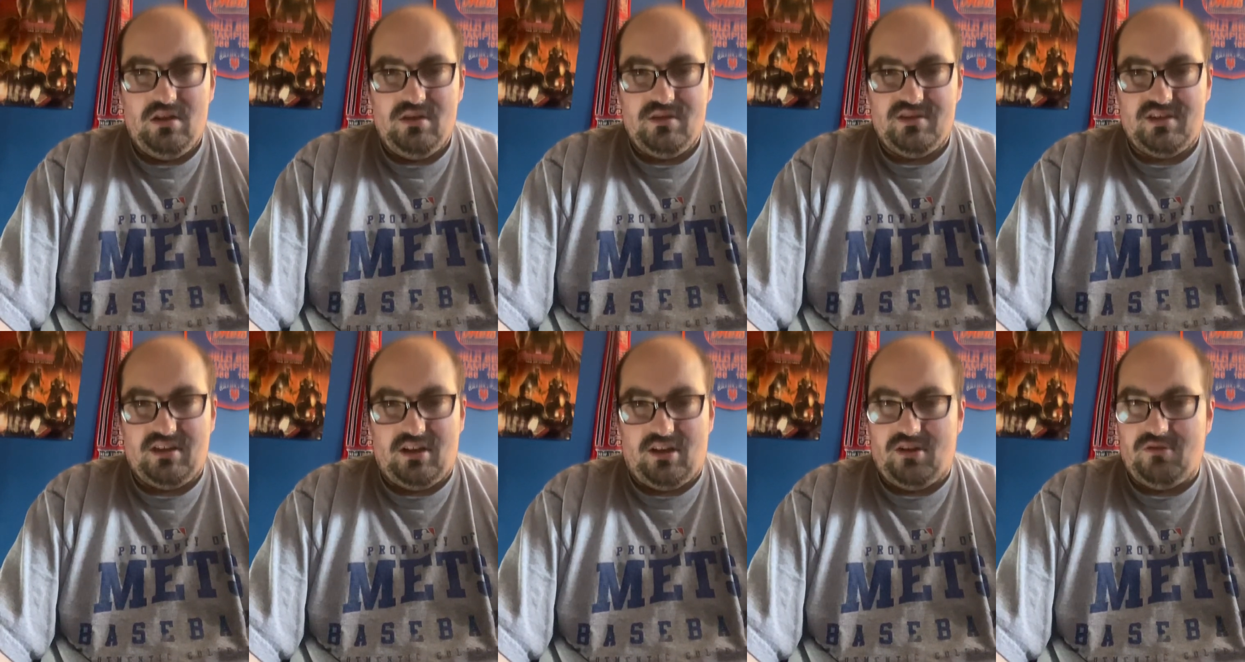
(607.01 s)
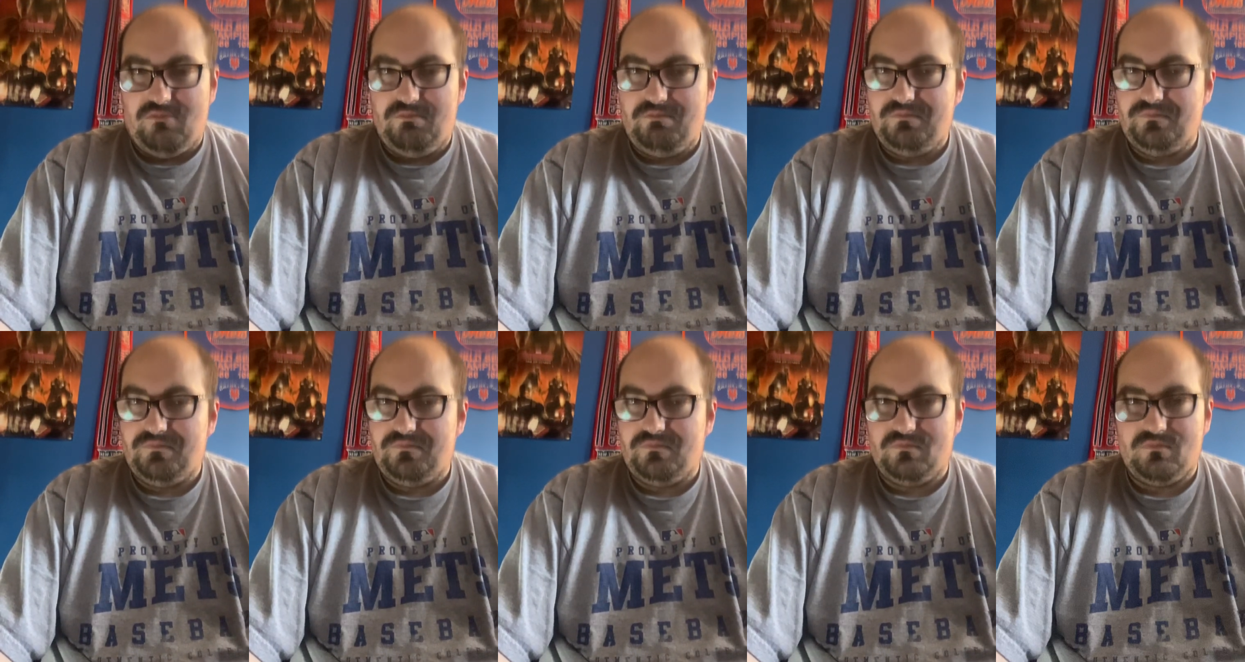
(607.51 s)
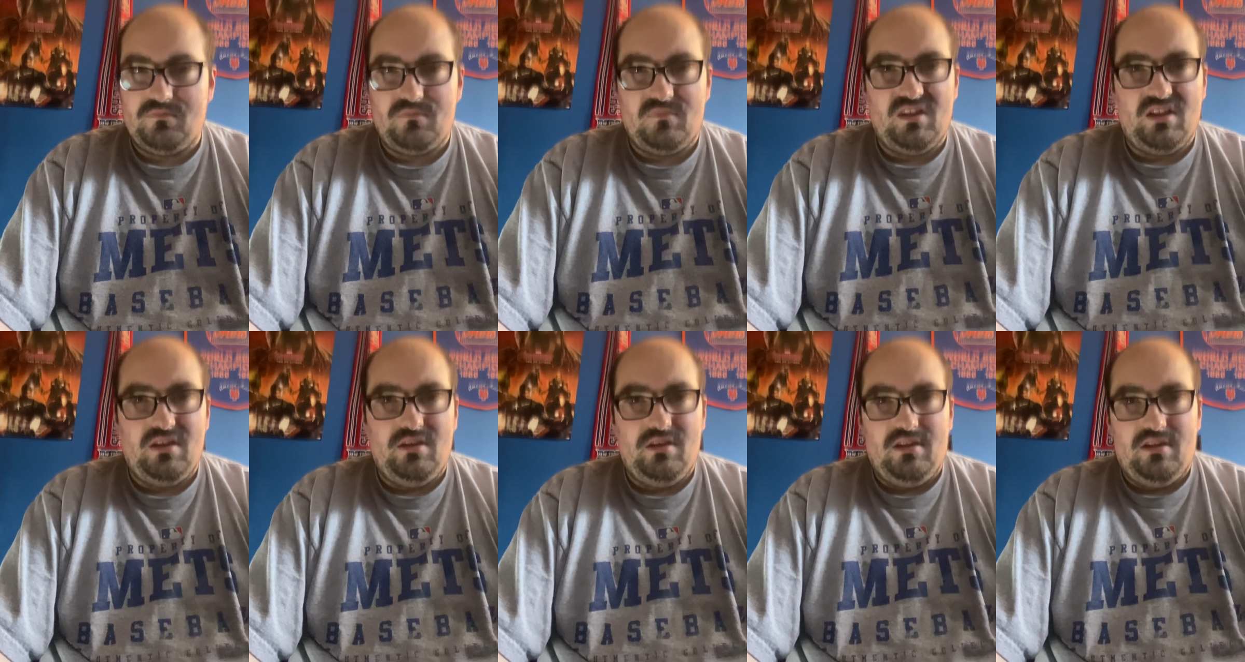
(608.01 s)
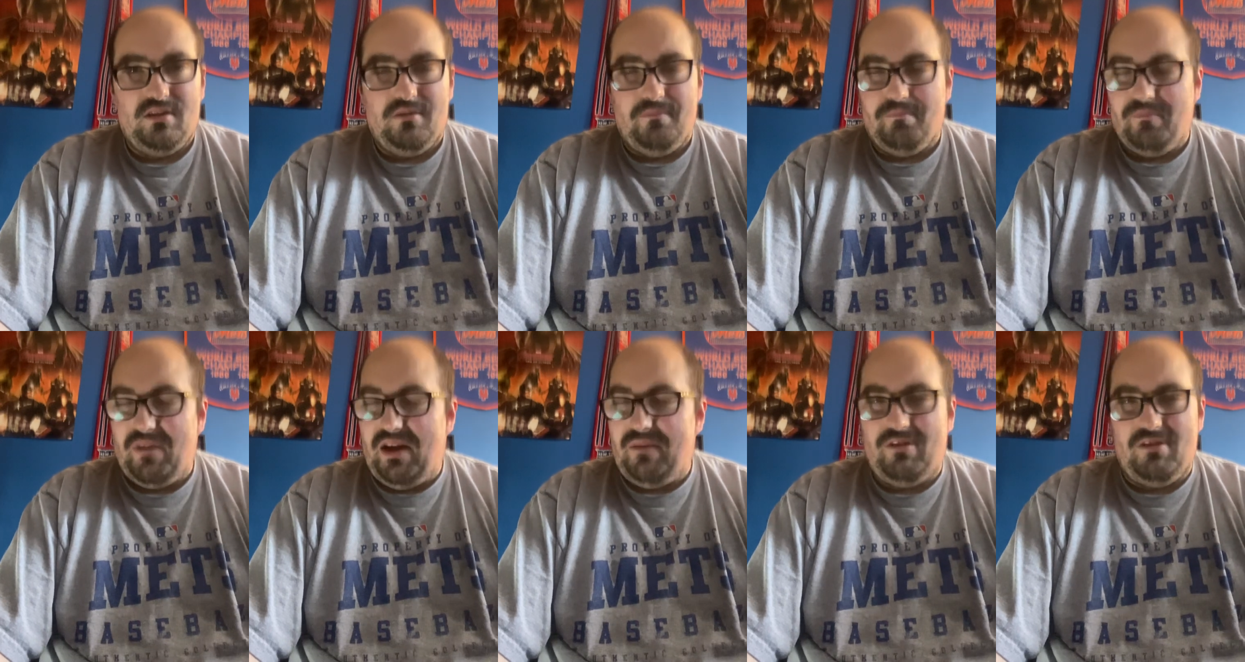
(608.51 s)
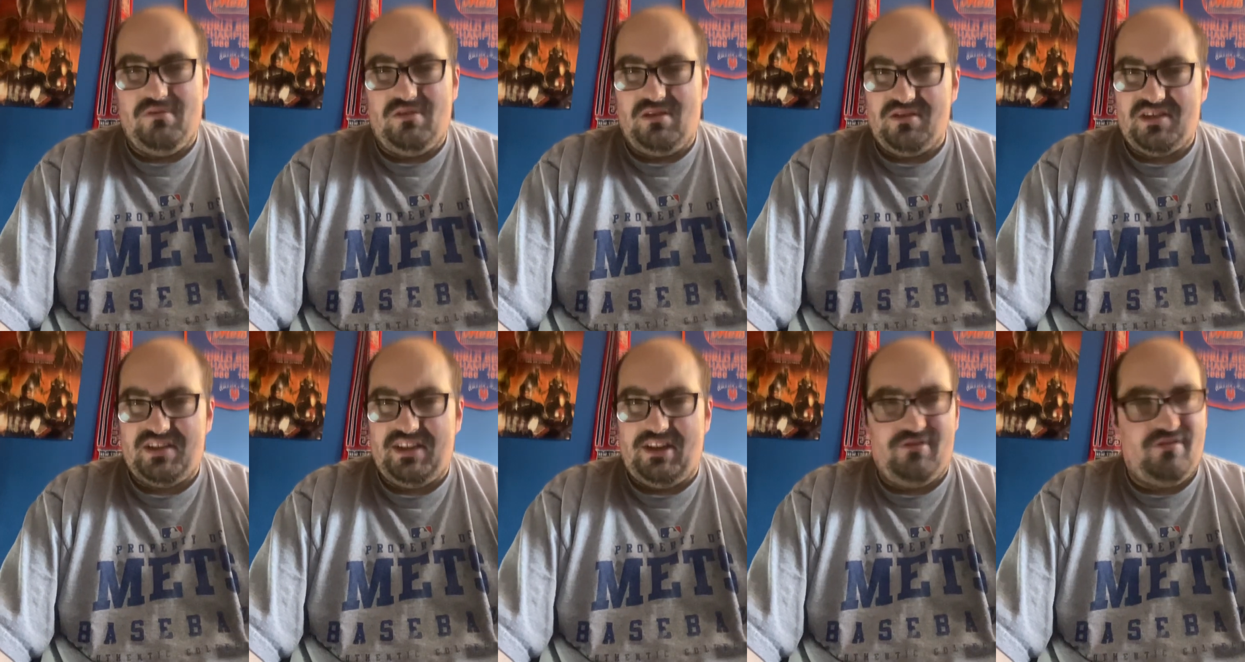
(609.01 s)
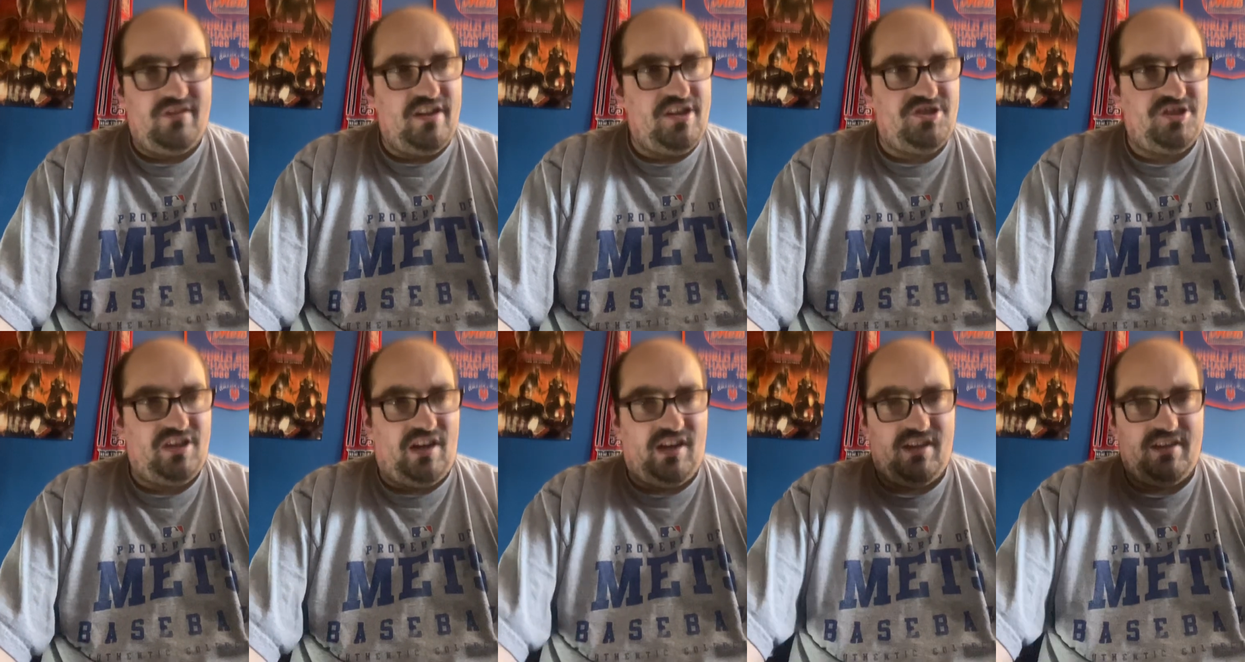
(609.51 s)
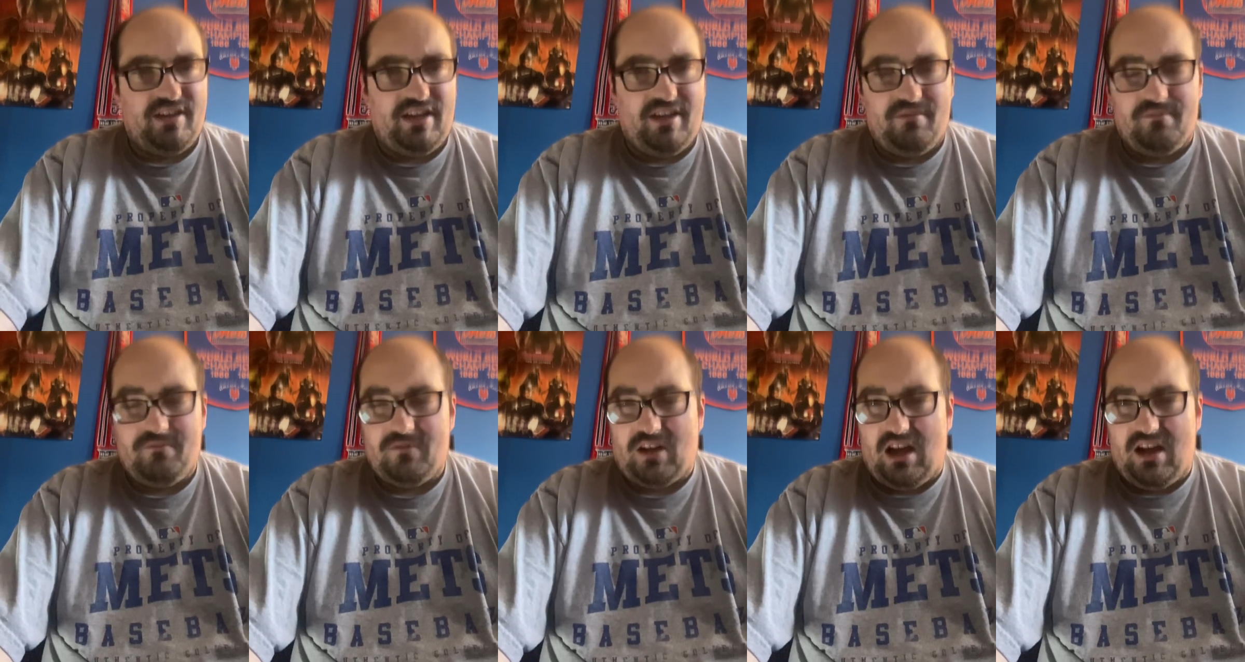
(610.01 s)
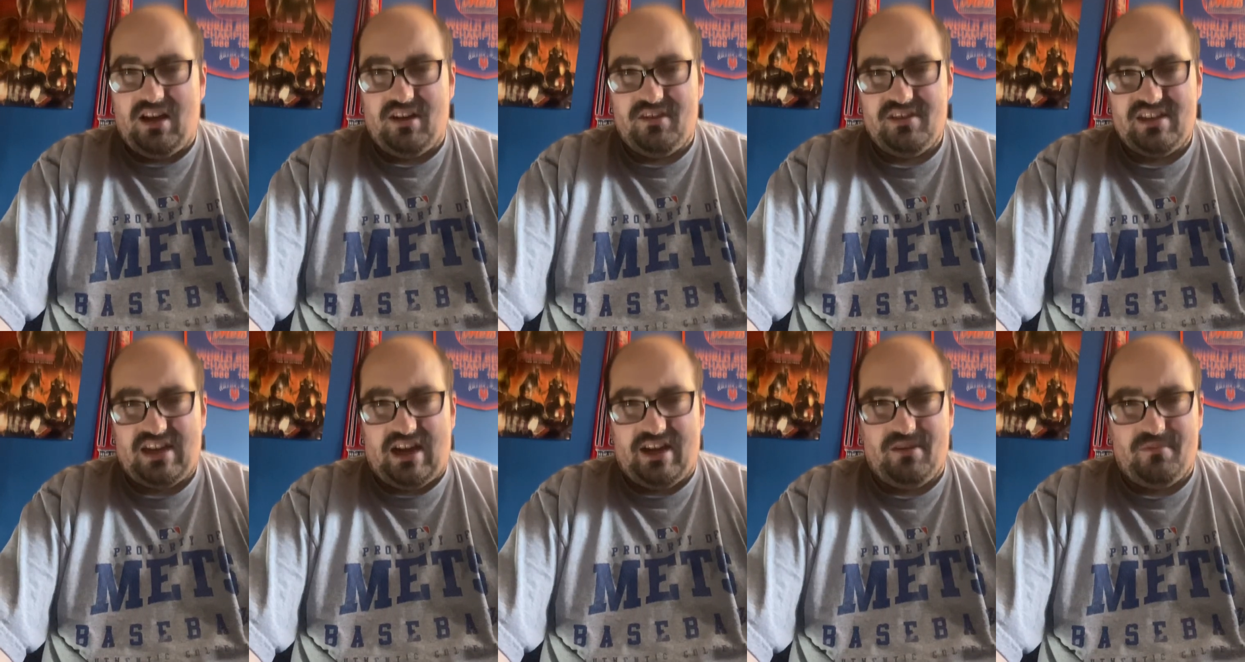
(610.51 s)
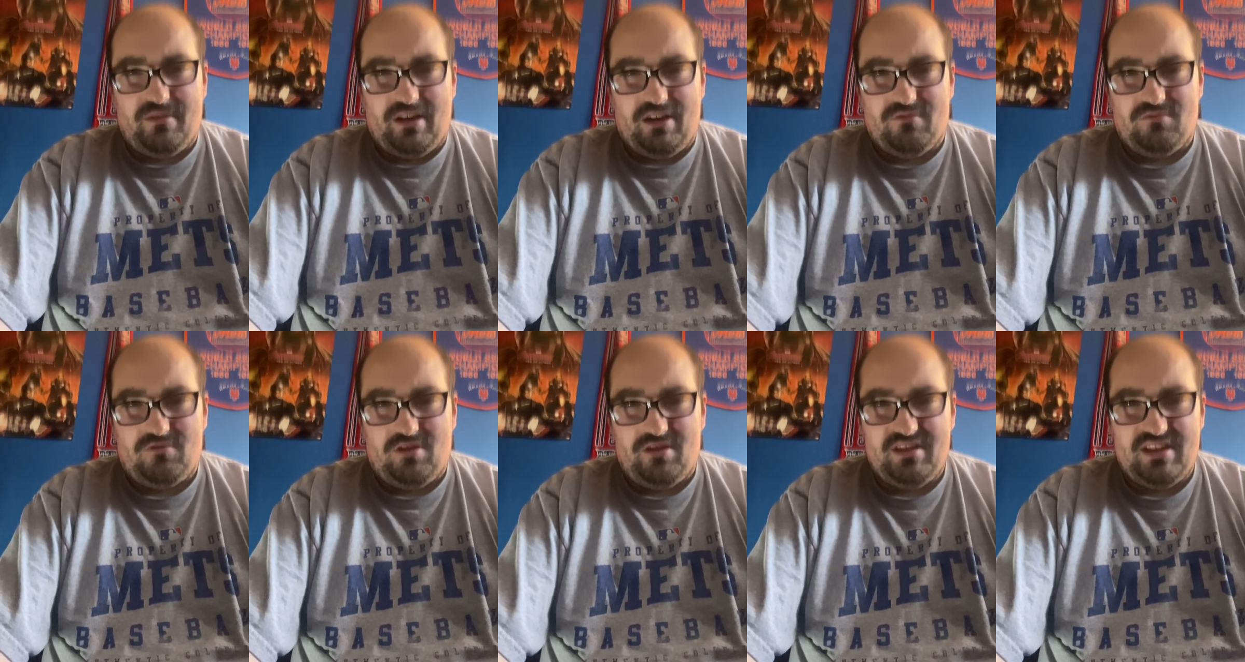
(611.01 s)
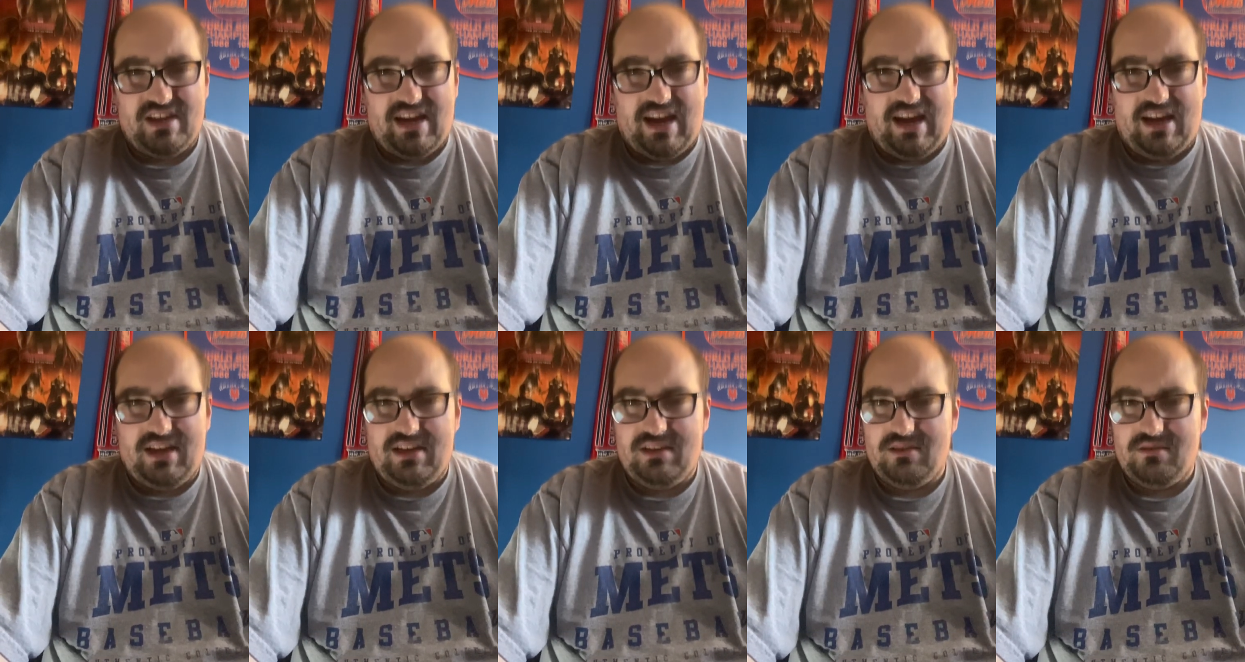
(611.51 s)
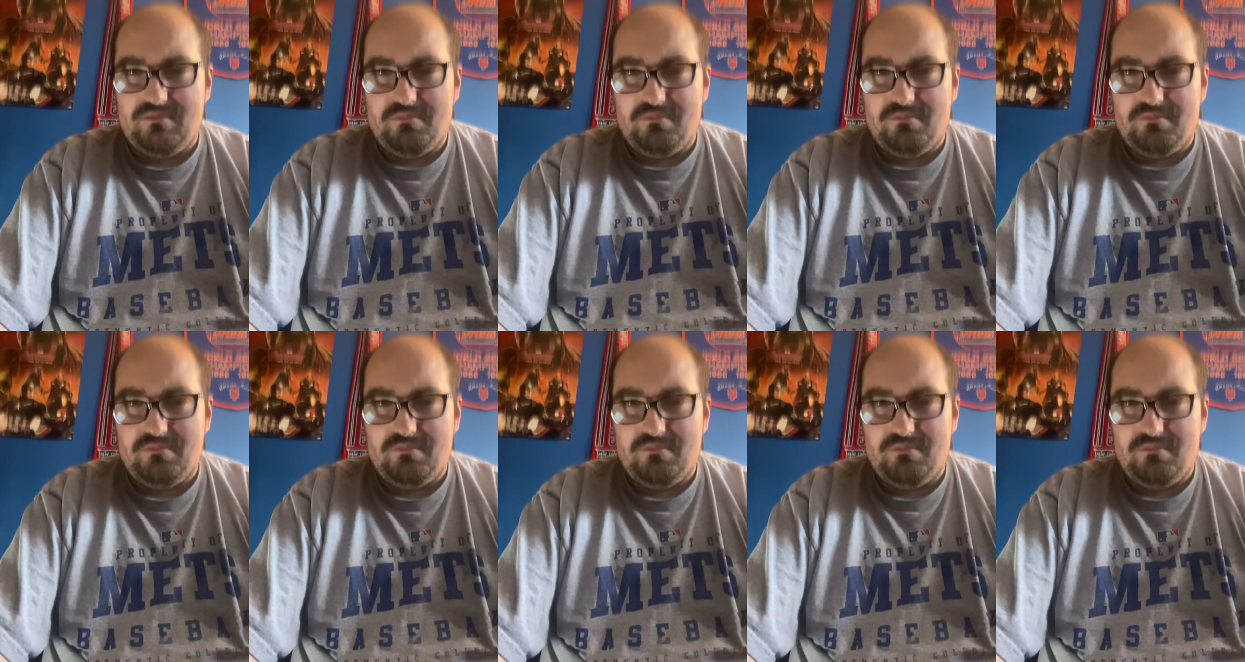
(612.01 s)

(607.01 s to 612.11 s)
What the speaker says: So, maybe we'll see Rich on Dynamite one day,